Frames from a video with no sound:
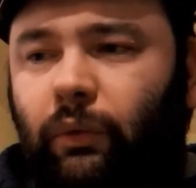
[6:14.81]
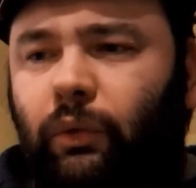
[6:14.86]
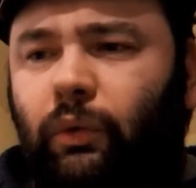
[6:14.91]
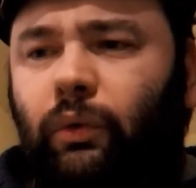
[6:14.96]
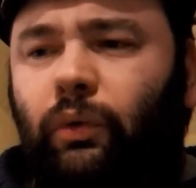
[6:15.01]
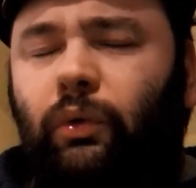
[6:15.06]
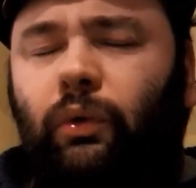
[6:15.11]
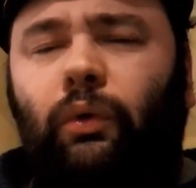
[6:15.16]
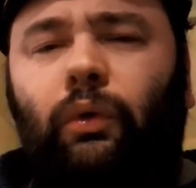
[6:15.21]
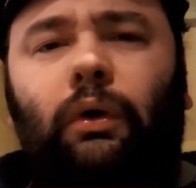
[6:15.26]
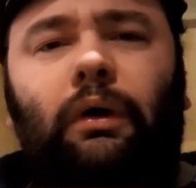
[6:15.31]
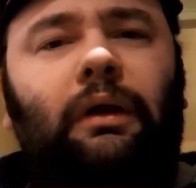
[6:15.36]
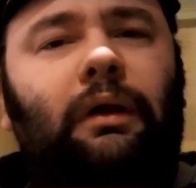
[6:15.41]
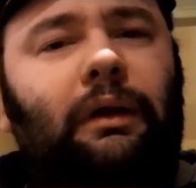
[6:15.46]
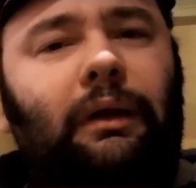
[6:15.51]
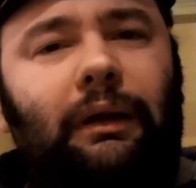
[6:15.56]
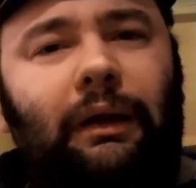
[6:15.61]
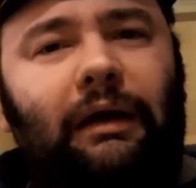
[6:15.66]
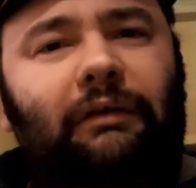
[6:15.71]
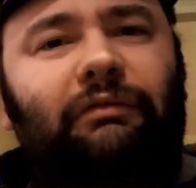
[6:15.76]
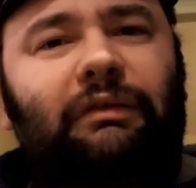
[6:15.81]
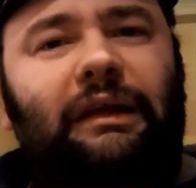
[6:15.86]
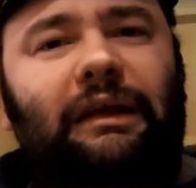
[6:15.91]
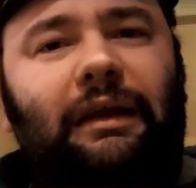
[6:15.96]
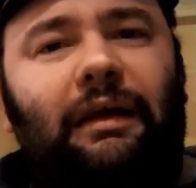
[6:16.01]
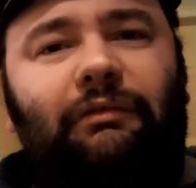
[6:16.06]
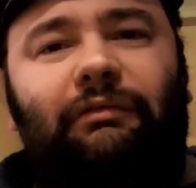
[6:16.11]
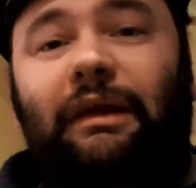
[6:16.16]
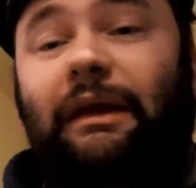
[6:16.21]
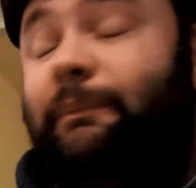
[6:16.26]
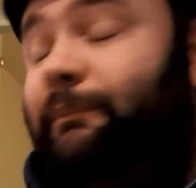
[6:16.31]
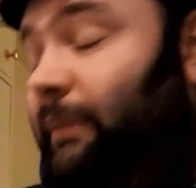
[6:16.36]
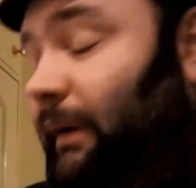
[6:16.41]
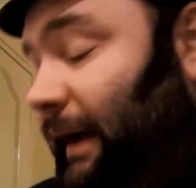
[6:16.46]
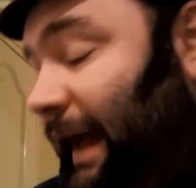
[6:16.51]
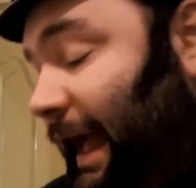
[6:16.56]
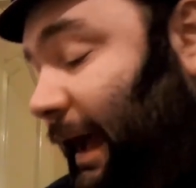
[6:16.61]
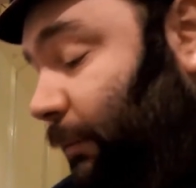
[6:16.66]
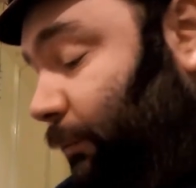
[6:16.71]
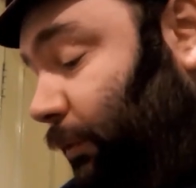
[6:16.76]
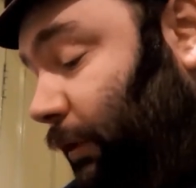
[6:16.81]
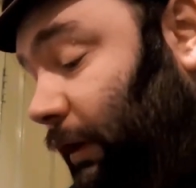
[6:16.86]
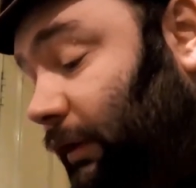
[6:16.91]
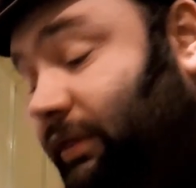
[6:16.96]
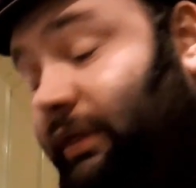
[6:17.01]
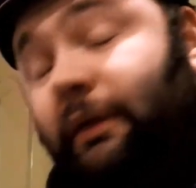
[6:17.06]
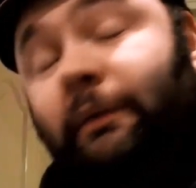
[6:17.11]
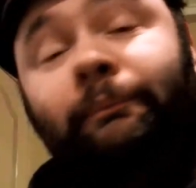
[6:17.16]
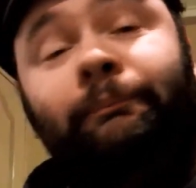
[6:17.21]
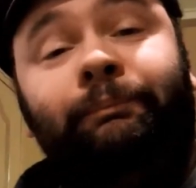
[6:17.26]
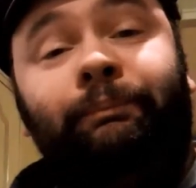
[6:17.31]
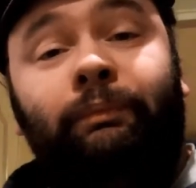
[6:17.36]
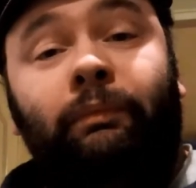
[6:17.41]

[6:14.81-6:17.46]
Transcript: Oh, lovely, lovely. But Hepworth,